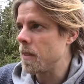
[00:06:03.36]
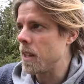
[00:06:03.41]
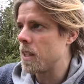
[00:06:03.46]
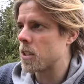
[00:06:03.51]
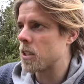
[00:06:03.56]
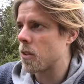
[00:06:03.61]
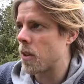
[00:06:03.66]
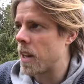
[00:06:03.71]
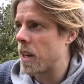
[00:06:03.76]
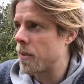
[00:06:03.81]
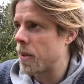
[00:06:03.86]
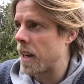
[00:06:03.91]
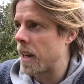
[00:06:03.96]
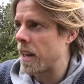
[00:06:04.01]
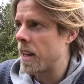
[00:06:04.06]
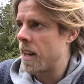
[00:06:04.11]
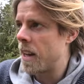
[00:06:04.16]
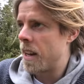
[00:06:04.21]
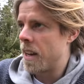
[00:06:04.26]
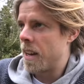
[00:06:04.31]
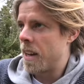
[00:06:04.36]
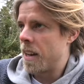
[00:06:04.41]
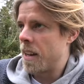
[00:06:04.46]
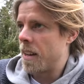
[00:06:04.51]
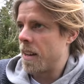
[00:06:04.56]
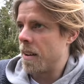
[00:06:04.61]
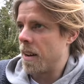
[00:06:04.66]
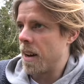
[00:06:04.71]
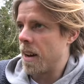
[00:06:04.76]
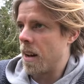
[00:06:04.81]
So anyway,
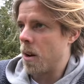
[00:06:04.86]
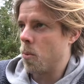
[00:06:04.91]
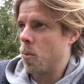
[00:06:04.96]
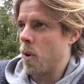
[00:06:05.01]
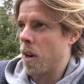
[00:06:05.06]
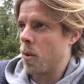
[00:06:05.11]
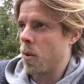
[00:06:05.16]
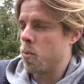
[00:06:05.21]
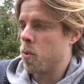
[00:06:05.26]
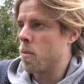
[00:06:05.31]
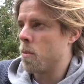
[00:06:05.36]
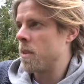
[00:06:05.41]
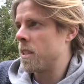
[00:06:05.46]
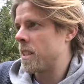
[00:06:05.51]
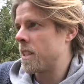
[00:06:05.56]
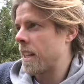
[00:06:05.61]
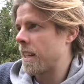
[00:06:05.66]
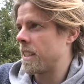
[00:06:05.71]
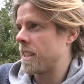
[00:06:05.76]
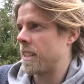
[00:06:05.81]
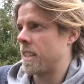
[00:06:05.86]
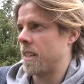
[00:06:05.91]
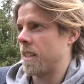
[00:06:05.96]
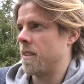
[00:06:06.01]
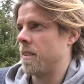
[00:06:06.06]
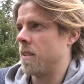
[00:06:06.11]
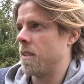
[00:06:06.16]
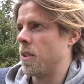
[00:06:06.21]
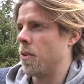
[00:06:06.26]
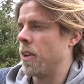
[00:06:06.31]
when a woman says,
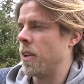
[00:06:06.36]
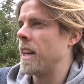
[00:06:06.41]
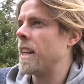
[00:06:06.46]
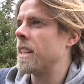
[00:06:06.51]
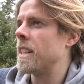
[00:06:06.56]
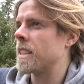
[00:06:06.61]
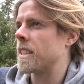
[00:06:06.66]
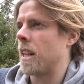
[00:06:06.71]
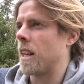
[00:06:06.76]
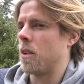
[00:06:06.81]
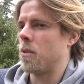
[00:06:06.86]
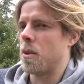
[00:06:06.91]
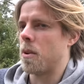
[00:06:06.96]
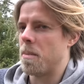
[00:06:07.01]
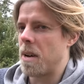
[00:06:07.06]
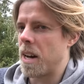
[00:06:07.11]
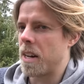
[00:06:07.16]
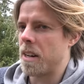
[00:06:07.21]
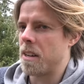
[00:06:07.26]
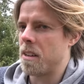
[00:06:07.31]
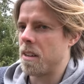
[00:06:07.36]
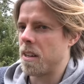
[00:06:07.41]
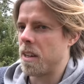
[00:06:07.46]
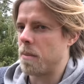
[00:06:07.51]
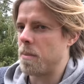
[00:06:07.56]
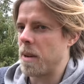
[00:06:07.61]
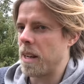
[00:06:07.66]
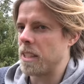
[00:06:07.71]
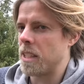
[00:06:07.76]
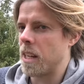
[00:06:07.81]
you know, incel to a man,
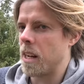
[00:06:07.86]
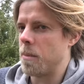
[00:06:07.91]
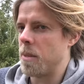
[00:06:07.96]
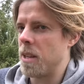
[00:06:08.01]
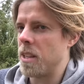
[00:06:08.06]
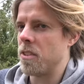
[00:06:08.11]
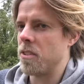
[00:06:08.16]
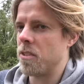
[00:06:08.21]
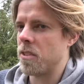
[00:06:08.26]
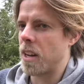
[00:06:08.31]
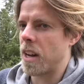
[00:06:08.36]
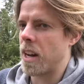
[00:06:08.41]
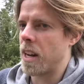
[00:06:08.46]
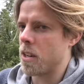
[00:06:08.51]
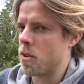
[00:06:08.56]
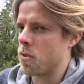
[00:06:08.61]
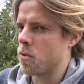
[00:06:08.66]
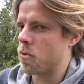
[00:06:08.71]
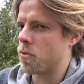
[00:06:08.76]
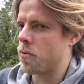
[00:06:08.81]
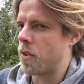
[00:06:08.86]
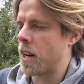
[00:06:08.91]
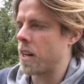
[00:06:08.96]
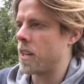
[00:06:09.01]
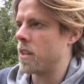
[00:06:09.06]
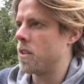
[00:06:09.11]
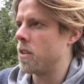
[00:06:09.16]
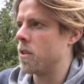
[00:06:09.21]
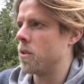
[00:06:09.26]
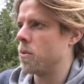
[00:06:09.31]
it basically means, I don't
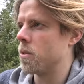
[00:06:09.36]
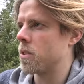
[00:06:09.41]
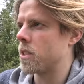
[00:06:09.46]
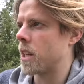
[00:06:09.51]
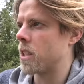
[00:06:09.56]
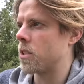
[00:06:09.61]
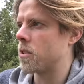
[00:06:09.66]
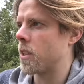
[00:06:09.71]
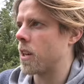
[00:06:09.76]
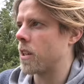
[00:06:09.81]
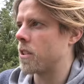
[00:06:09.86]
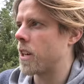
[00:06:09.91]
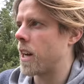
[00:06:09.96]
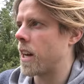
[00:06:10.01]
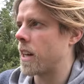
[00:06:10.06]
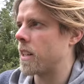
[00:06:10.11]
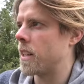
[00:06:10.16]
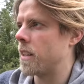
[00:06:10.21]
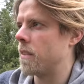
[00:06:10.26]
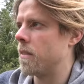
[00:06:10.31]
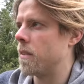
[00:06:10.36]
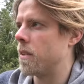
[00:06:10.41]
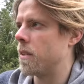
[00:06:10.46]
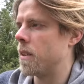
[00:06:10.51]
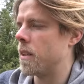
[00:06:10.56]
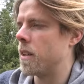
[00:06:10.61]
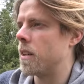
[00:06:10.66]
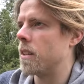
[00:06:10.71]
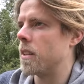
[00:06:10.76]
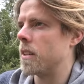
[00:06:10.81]
find you sexually attractive,
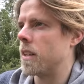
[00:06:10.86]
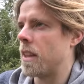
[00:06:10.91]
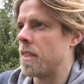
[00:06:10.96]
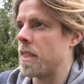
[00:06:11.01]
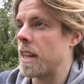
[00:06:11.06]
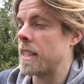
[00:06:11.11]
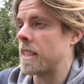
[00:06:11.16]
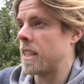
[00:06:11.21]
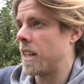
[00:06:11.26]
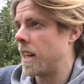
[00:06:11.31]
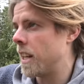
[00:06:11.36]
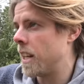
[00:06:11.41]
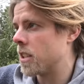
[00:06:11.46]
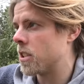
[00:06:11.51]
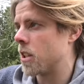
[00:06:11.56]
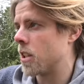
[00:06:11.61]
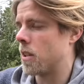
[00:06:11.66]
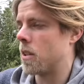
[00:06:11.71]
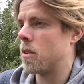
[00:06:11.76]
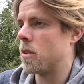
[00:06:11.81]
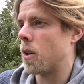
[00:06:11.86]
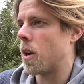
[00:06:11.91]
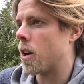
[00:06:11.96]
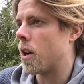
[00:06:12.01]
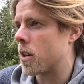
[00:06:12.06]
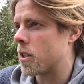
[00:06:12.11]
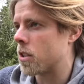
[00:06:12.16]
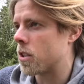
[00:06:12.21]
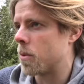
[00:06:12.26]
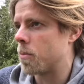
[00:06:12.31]
and that's an insult to
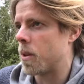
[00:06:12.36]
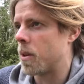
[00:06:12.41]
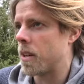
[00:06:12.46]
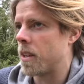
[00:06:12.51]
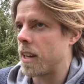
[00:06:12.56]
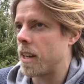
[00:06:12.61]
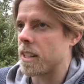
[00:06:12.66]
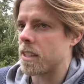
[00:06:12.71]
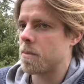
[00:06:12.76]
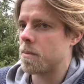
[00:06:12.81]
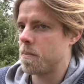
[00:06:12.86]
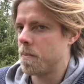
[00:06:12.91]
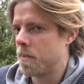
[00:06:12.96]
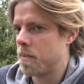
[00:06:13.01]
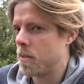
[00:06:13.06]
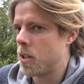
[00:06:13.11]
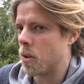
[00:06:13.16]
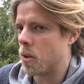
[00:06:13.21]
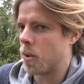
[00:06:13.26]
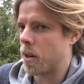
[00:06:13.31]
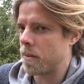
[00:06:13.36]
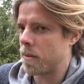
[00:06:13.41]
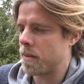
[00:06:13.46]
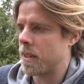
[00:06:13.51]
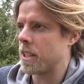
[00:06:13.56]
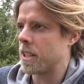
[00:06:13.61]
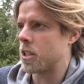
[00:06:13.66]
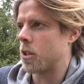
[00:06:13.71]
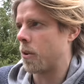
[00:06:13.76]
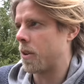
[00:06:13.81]
hurt someone. It's, you know,
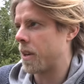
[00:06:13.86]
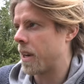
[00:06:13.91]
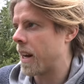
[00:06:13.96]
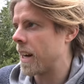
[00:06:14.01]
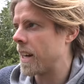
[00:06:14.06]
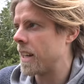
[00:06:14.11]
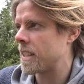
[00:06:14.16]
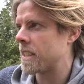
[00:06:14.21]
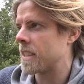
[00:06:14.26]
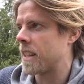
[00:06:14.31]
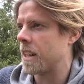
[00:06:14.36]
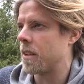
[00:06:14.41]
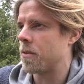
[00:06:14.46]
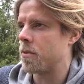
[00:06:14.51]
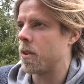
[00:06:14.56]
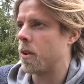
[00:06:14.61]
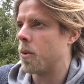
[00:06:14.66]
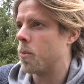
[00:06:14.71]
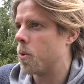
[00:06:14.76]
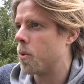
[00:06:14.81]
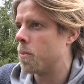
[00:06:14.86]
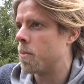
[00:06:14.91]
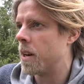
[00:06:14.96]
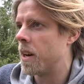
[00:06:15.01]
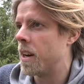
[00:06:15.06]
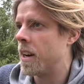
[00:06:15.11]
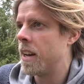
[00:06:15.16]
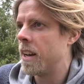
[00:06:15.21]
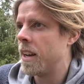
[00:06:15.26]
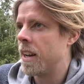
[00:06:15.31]
it's not nice, and if you're a
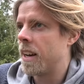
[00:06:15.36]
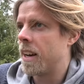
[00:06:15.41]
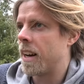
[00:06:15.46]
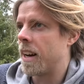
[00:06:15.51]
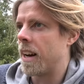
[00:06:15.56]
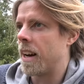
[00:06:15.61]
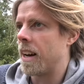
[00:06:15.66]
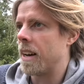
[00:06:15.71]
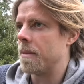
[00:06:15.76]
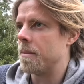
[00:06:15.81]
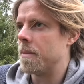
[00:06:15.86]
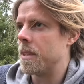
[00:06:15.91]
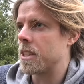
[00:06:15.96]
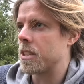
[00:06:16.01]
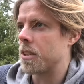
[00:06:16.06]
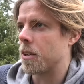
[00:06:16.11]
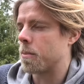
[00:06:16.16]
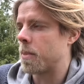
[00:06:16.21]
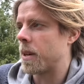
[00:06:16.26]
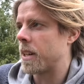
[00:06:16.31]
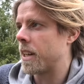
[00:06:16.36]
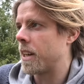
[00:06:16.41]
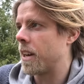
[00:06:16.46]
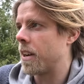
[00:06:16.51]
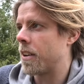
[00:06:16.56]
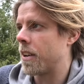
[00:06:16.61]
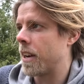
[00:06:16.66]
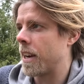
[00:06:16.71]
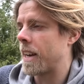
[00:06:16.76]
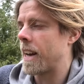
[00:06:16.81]
woman, it's not
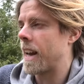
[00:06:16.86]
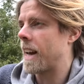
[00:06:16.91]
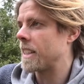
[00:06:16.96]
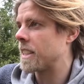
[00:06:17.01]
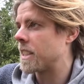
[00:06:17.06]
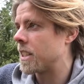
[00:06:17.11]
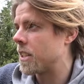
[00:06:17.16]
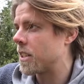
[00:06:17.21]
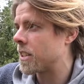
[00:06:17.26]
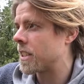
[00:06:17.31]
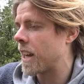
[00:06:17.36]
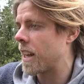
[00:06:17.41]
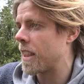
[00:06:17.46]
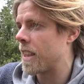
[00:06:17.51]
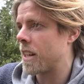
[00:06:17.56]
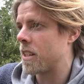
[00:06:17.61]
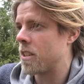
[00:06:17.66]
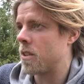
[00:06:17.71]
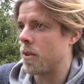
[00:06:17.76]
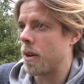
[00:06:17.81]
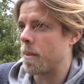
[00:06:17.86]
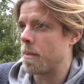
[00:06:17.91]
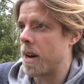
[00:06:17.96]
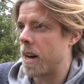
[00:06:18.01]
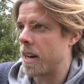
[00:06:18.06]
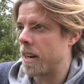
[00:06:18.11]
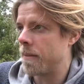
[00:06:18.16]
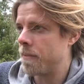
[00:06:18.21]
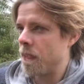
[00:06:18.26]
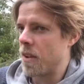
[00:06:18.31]
particularly classy to say that to a
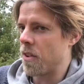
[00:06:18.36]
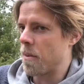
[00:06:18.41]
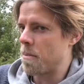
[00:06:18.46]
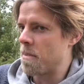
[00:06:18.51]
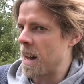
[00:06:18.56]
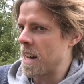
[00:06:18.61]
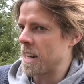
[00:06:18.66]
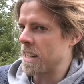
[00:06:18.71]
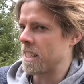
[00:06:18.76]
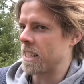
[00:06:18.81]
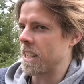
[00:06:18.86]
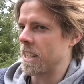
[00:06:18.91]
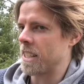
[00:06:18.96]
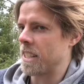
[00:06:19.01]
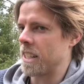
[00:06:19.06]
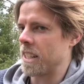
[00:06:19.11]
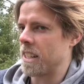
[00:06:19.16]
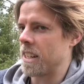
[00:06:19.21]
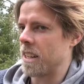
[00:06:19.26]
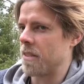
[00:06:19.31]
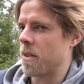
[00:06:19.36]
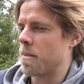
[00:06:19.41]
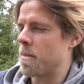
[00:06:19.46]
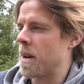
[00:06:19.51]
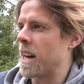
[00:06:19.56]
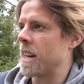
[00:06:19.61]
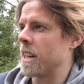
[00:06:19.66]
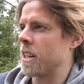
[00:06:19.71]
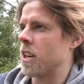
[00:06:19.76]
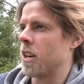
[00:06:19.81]
man. If a man says it, if a
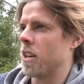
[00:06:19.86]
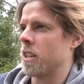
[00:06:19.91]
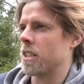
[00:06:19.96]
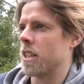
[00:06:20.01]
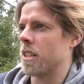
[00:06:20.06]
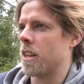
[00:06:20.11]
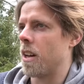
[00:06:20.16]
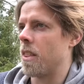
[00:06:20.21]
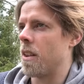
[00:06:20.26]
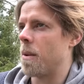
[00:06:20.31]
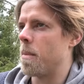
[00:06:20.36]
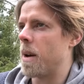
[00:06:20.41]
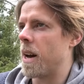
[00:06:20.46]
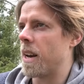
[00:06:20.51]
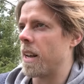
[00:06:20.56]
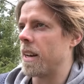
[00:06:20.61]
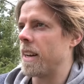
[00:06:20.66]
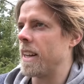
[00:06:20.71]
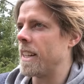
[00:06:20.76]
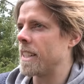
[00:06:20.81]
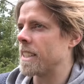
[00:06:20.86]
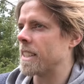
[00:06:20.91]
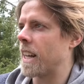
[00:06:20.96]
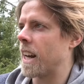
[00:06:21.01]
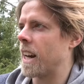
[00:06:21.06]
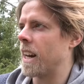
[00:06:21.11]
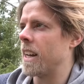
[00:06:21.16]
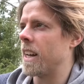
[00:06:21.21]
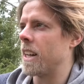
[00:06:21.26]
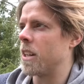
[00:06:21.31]
man calls another man an
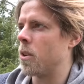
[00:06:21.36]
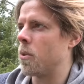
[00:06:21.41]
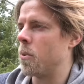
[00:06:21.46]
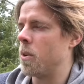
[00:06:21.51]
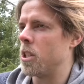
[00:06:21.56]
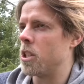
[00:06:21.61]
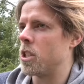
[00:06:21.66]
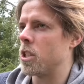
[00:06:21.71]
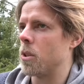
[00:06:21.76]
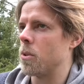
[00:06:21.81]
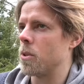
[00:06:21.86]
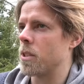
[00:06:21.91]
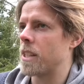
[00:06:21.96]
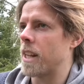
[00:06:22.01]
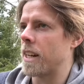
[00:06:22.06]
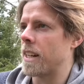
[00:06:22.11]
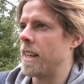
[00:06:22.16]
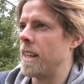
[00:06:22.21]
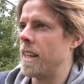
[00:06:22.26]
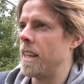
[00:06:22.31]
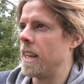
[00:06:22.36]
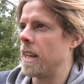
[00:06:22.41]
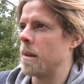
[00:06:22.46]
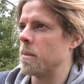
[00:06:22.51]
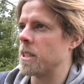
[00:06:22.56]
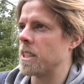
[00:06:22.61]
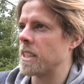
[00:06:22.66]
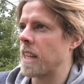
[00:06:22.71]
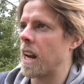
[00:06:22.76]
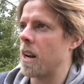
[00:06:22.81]
incel, it only shows that he
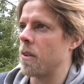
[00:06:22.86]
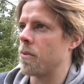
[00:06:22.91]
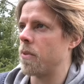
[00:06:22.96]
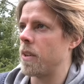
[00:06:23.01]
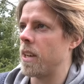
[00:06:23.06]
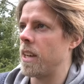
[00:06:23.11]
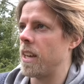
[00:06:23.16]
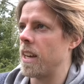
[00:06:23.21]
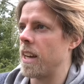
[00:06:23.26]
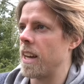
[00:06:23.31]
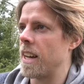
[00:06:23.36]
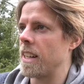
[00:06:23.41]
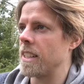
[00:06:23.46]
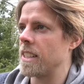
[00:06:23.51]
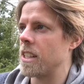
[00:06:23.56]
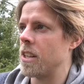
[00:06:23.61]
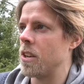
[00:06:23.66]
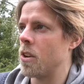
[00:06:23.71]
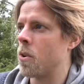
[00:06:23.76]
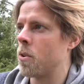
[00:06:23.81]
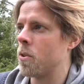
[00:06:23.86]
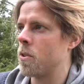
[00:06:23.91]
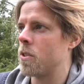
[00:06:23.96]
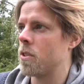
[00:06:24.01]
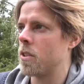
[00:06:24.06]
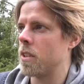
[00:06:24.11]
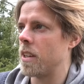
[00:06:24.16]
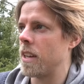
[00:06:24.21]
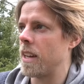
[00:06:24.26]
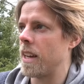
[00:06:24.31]
himself, he is
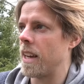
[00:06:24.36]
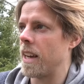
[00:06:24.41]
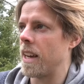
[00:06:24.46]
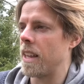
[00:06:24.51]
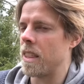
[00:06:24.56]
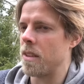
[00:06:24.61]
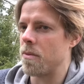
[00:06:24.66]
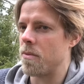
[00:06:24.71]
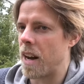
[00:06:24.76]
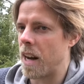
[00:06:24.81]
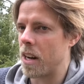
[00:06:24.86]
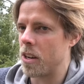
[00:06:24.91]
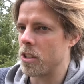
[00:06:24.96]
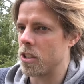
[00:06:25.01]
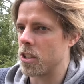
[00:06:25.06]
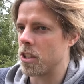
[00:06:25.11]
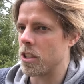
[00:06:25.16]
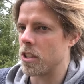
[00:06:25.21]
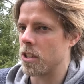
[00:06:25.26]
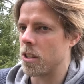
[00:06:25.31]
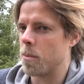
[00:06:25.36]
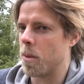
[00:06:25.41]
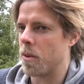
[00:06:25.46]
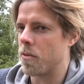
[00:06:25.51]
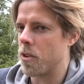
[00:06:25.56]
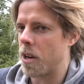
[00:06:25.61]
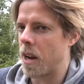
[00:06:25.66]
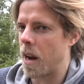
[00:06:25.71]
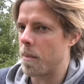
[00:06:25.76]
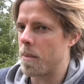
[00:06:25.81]
not in the value system of
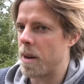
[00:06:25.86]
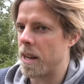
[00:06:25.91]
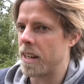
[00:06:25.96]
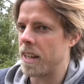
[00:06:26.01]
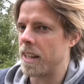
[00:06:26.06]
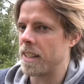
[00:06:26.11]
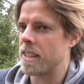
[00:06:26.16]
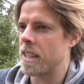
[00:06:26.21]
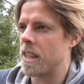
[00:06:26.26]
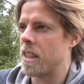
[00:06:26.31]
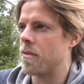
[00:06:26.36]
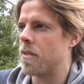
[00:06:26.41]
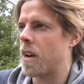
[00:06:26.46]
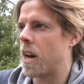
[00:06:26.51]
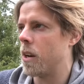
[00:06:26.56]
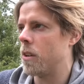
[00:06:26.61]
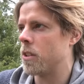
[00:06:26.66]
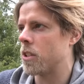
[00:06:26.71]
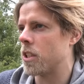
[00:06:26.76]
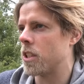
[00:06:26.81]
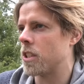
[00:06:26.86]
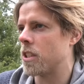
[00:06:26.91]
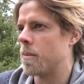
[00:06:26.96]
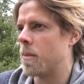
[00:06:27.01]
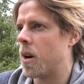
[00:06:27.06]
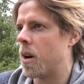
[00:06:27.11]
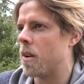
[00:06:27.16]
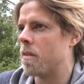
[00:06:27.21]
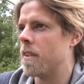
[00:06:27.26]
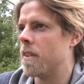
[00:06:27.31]
real men, he's in the value
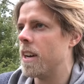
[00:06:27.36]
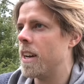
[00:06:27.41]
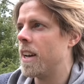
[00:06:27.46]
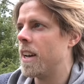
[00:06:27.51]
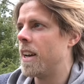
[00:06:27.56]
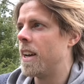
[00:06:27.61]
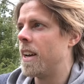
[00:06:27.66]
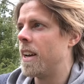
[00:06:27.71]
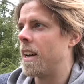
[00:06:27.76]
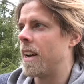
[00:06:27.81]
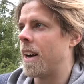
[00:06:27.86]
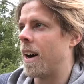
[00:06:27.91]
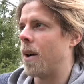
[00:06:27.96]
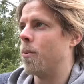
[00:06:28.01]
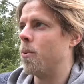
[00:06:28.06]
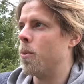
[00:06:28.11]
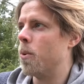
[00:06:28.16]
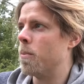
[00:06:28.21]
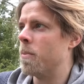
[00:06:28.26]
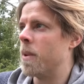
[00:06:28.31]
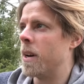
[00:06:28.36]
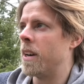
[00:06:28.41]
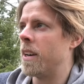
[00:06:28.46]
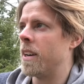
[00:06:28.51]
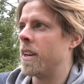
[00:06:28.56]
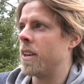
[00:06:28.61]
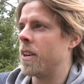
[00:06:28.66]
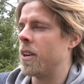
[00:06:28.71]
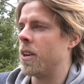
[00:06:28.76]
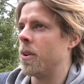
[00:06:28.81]
system of a woman
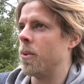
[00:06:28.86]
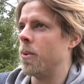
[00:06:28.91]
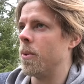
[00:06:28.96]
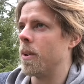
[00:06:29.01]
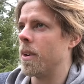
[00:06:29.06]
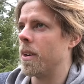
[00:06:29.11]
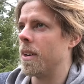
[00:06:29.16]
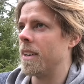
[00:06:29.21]
who